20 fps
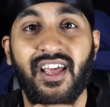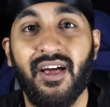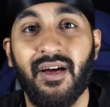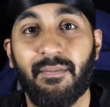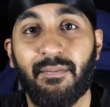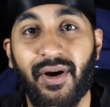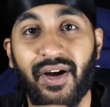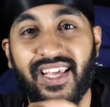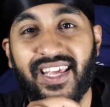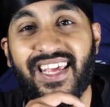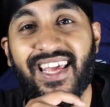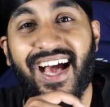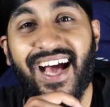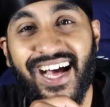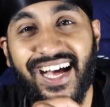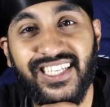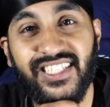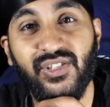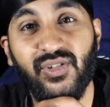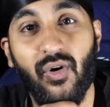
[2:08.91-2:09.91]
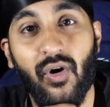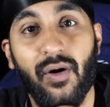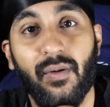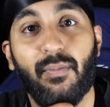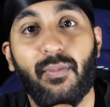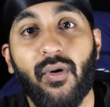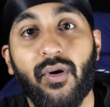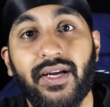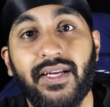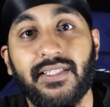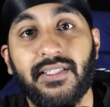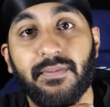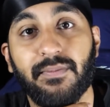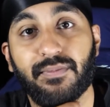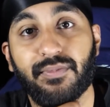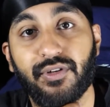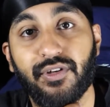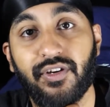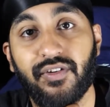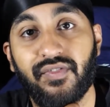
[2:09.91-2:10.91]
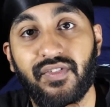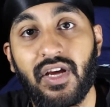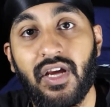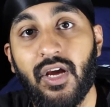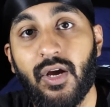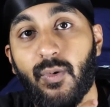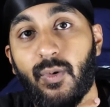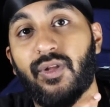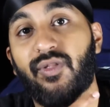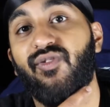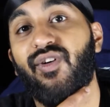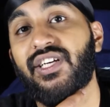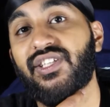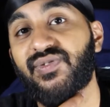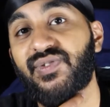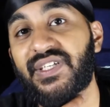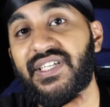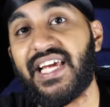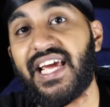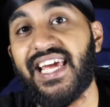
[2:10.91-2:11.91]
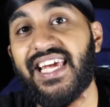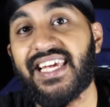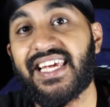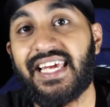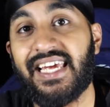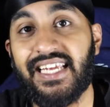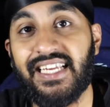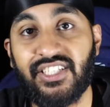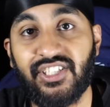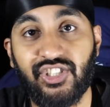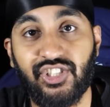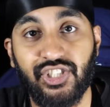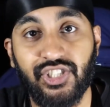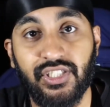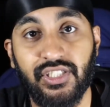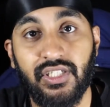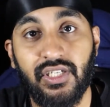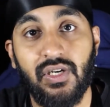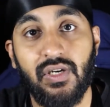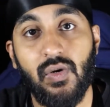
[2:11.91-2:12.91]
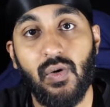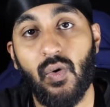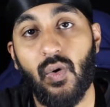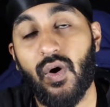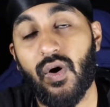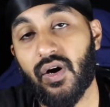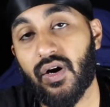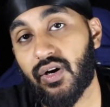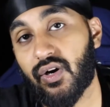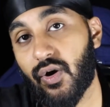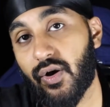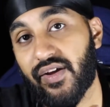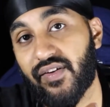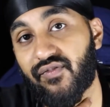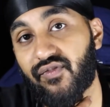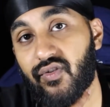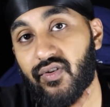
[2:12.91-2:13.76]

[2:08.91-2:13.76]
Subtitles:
But he has got a point to prove. With Rashford getting injured or going for his